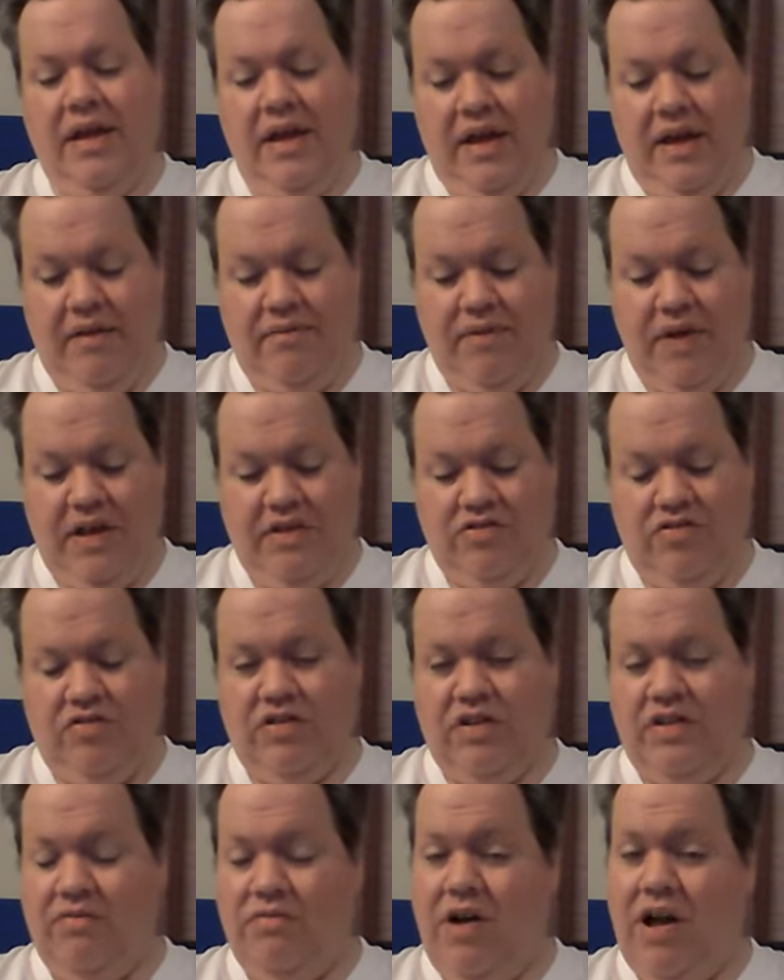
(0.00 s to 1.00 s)
adventures
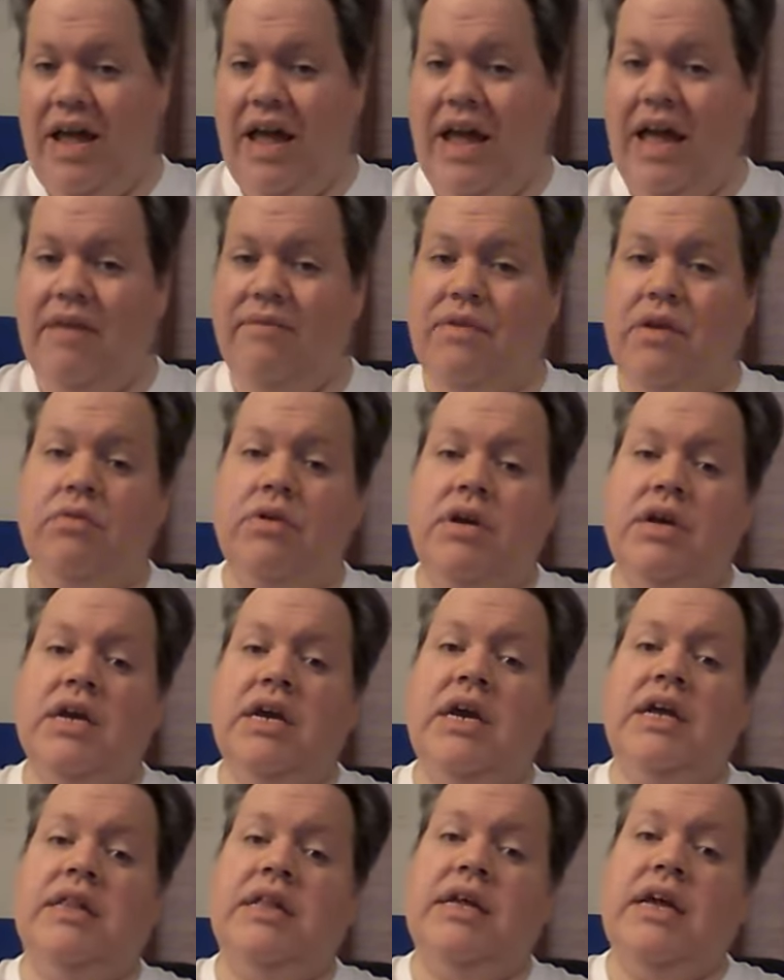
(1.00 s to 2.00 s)
and what have you.
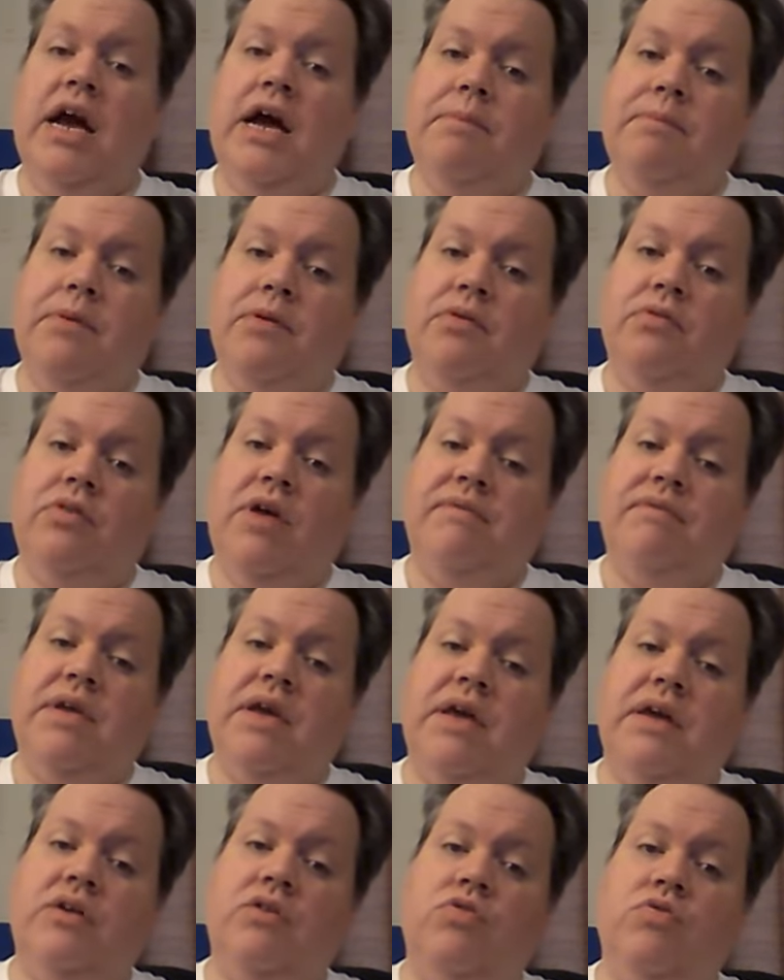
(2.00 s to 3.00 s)
In the upper left
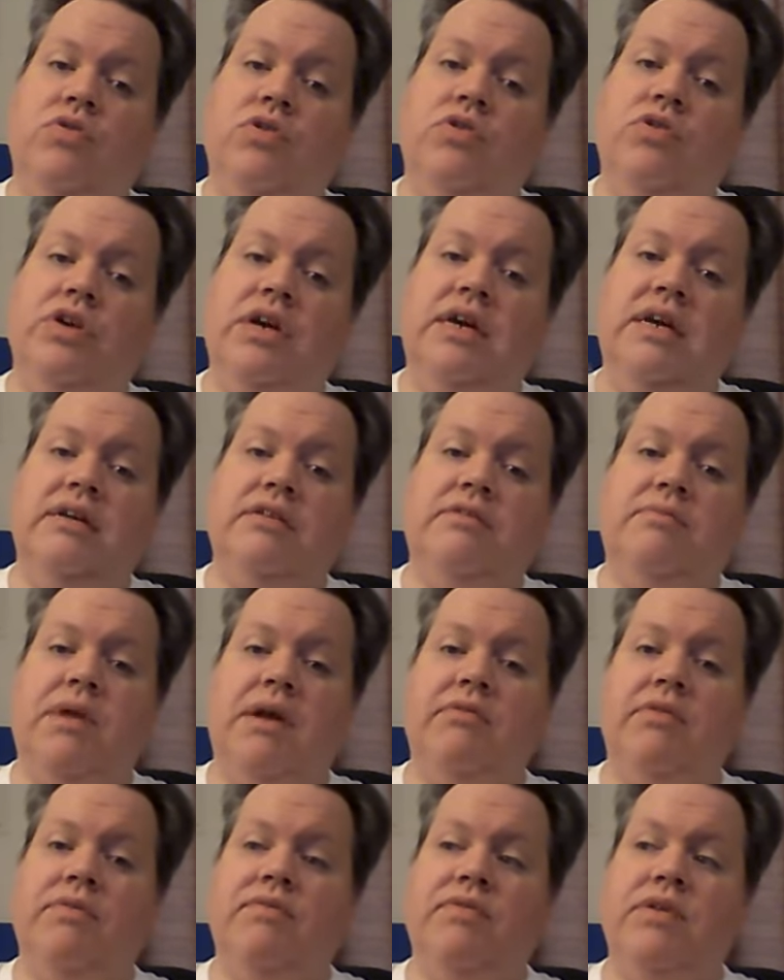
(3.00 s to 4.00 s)
hand corner is
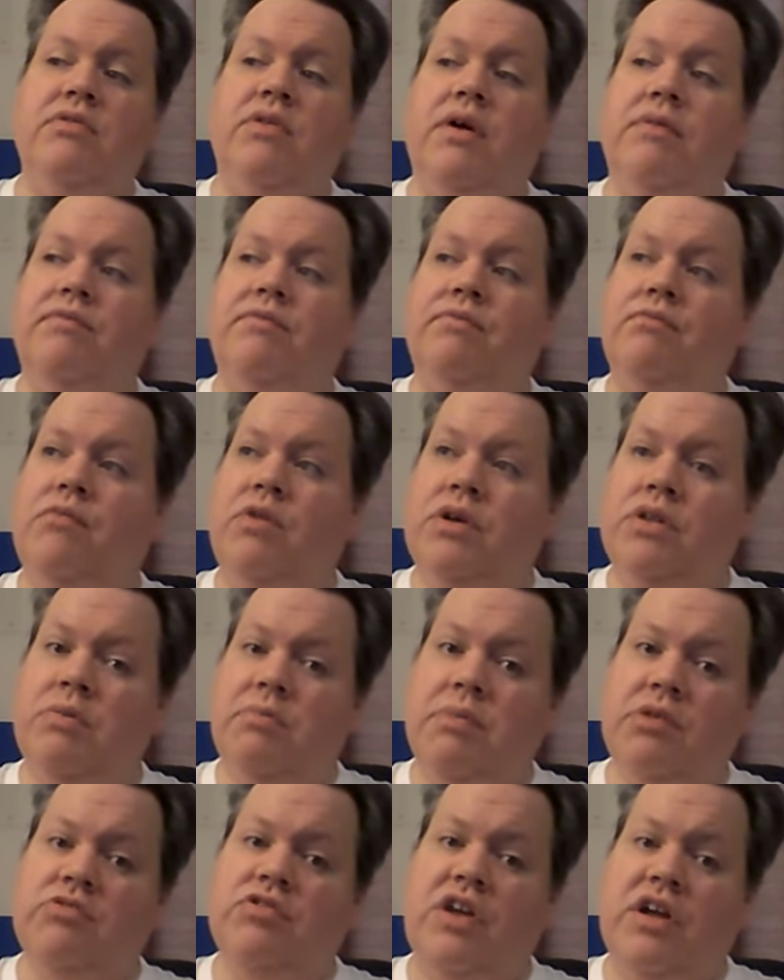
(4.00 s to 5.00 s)
my review of one of
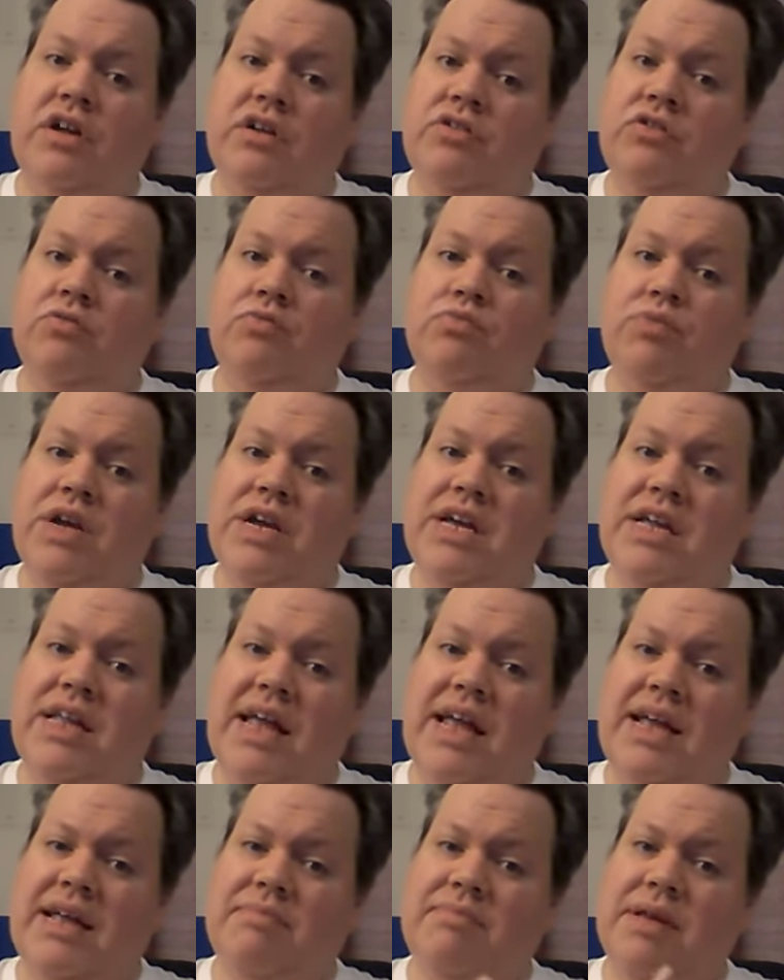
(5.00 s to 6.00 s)
the most underrated
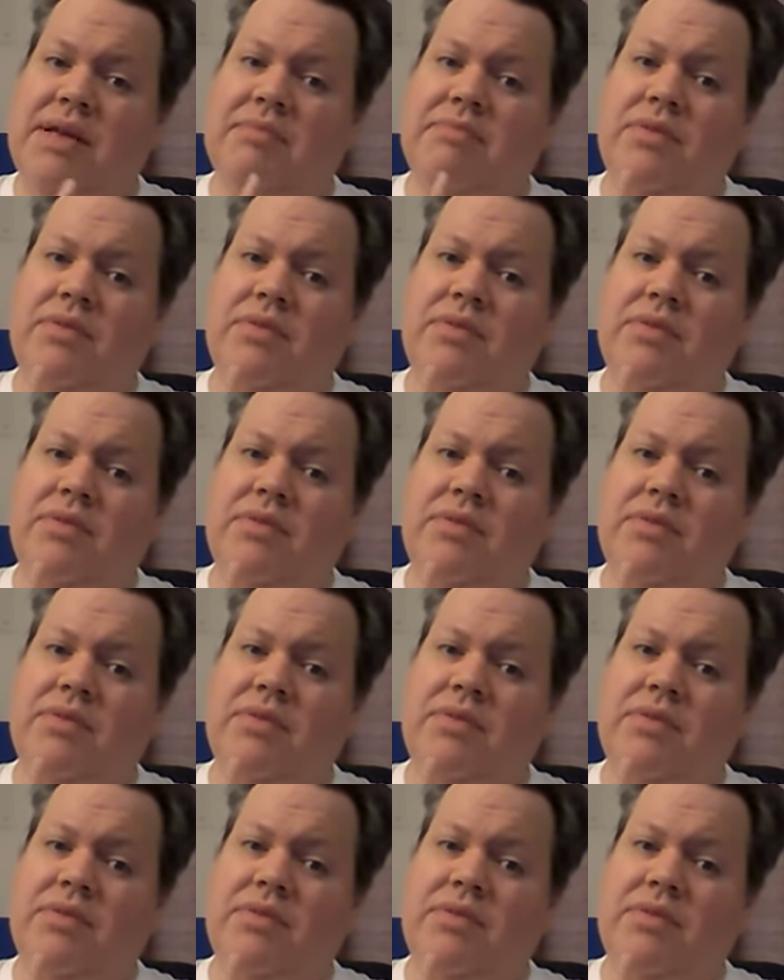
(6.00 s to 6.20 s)
animated